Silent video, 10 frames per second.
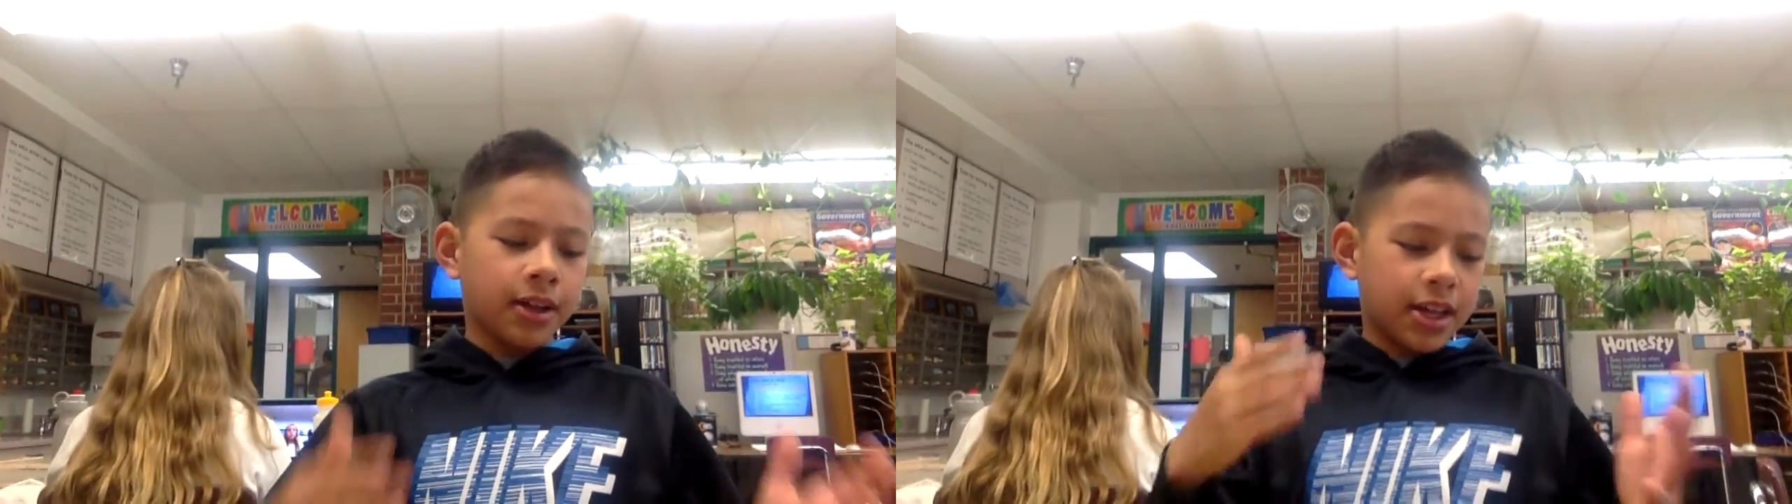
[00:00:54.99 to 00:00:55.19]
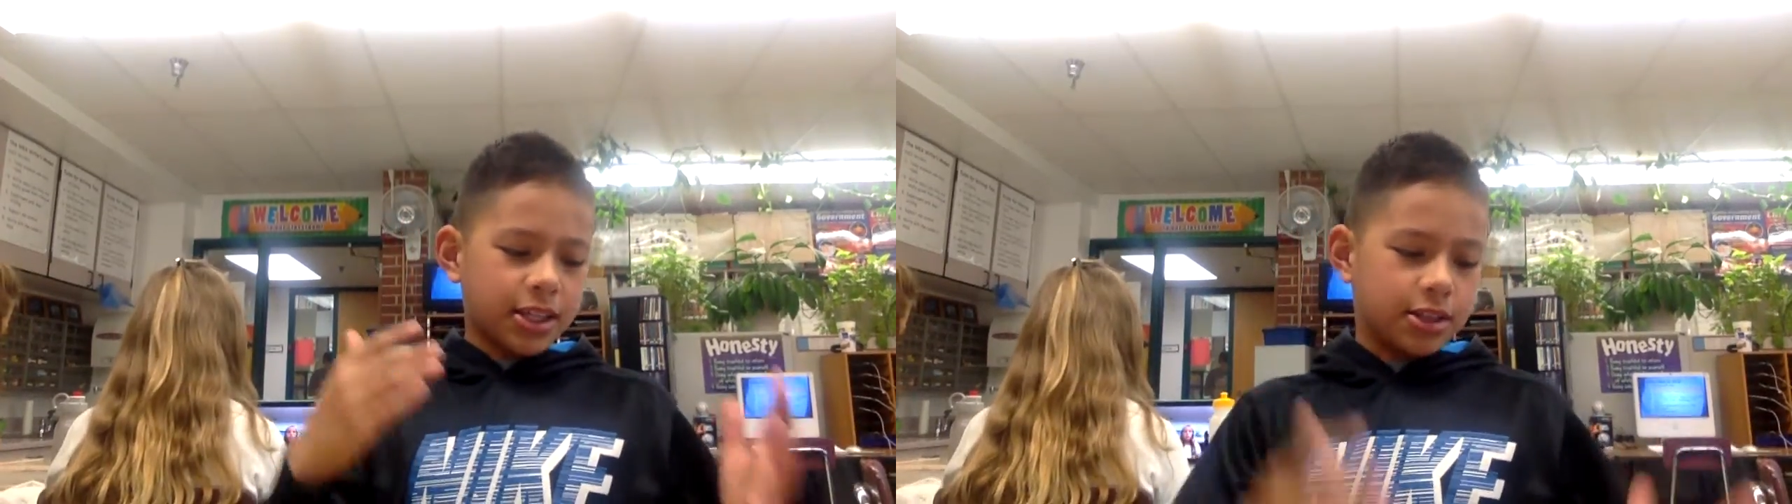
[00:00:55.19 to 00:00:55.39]

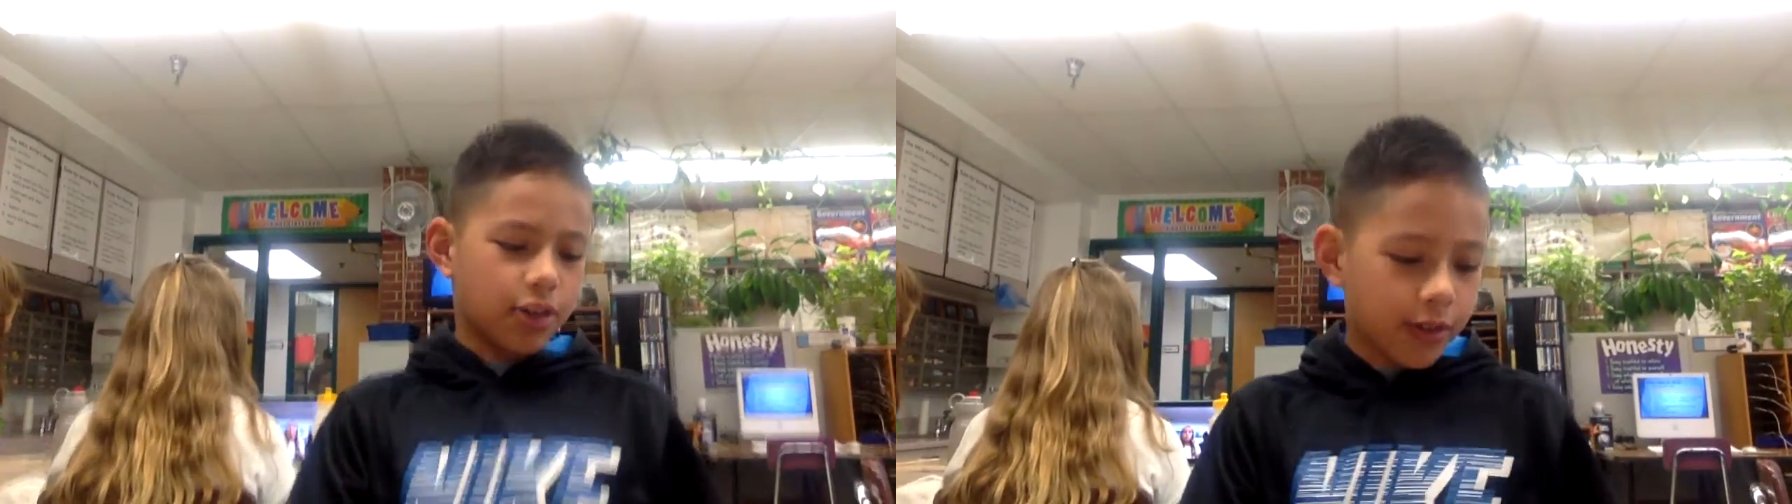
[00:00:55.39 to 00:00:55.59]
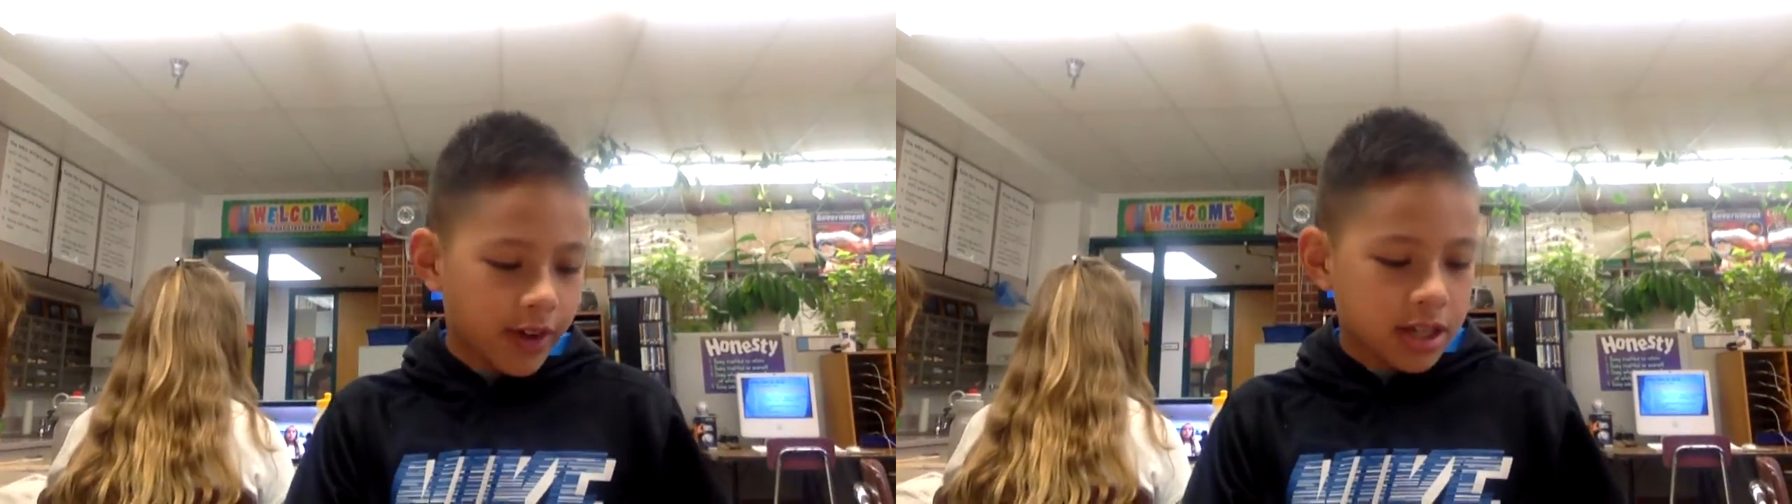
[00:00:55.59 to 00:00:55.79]
he's
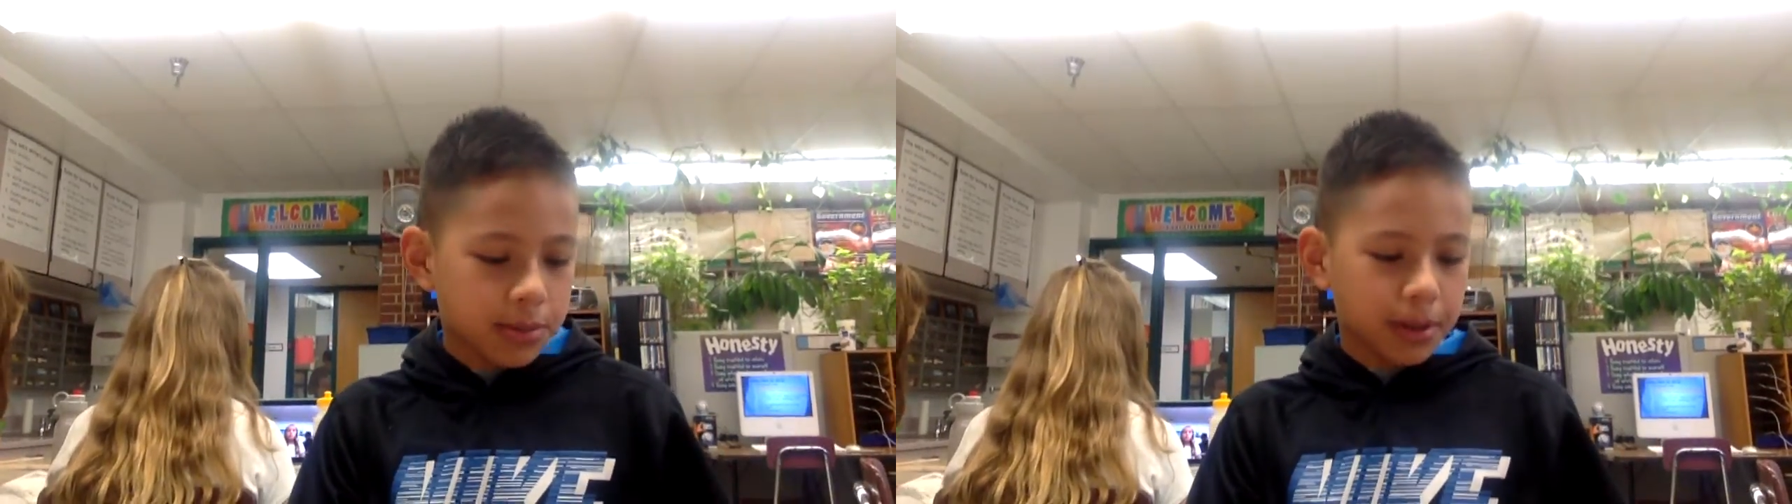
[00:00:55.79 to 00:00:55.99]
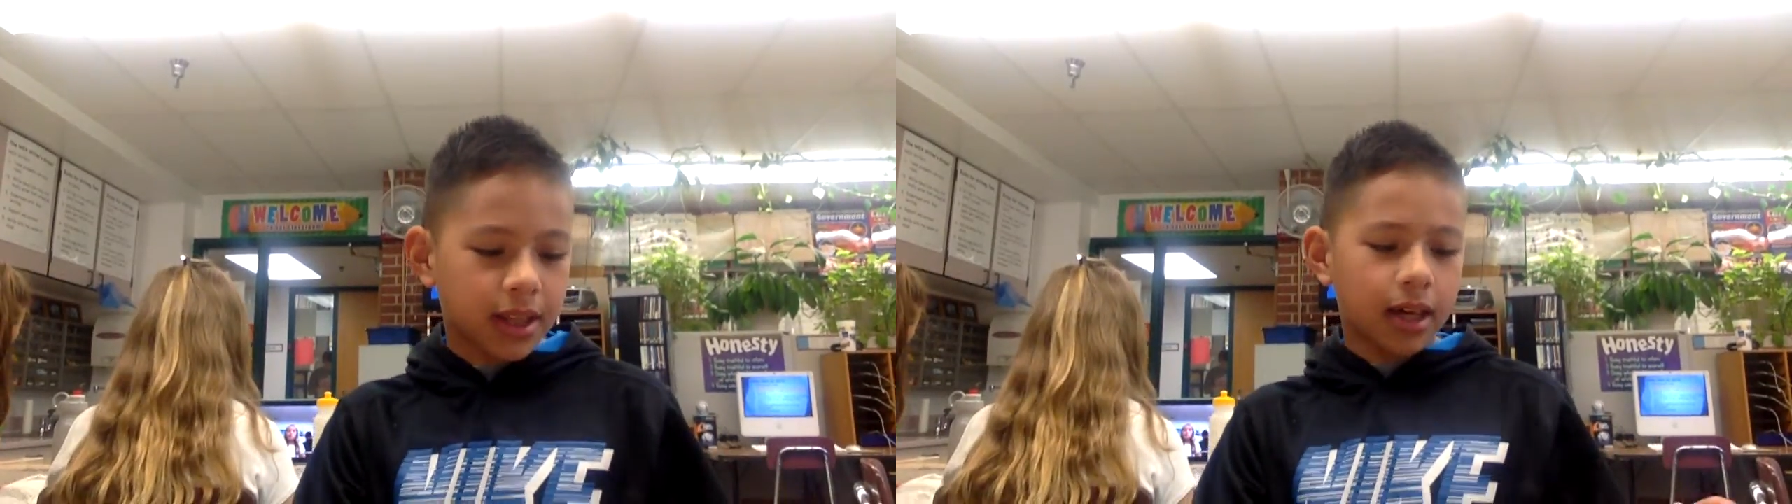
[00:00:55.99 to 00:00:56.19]
nervous,
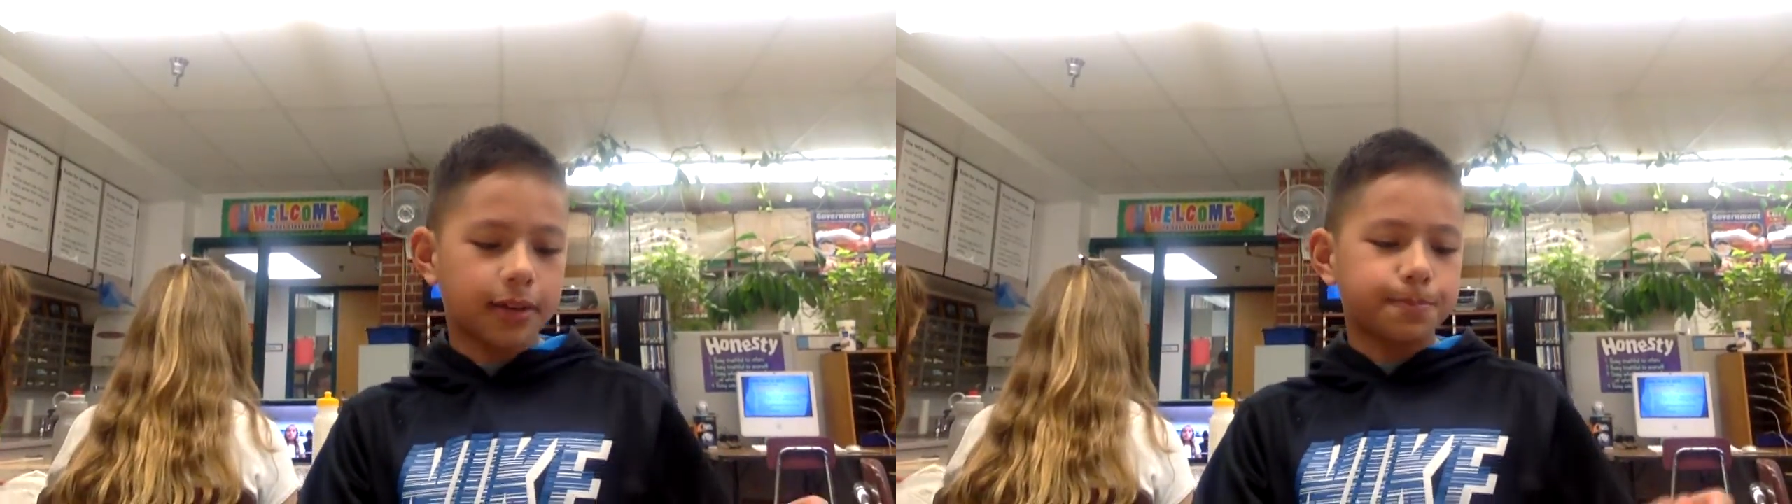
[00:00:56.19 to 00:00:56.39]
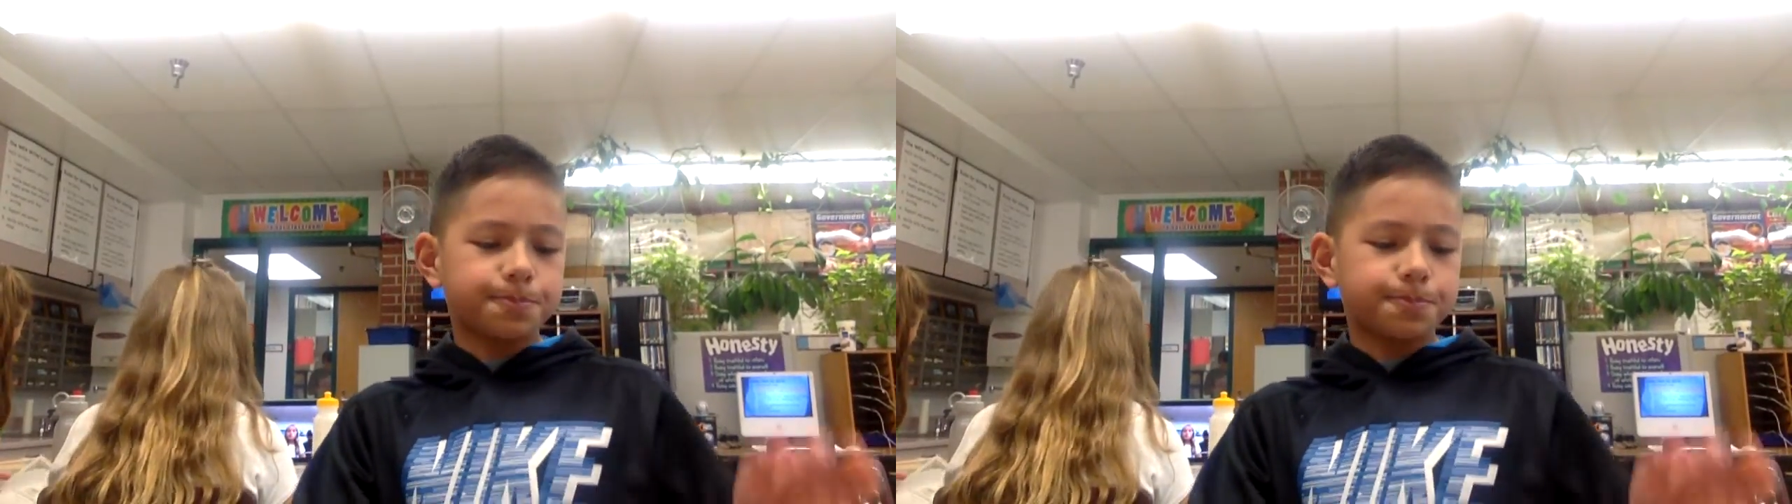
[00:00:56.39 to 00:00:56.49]
but then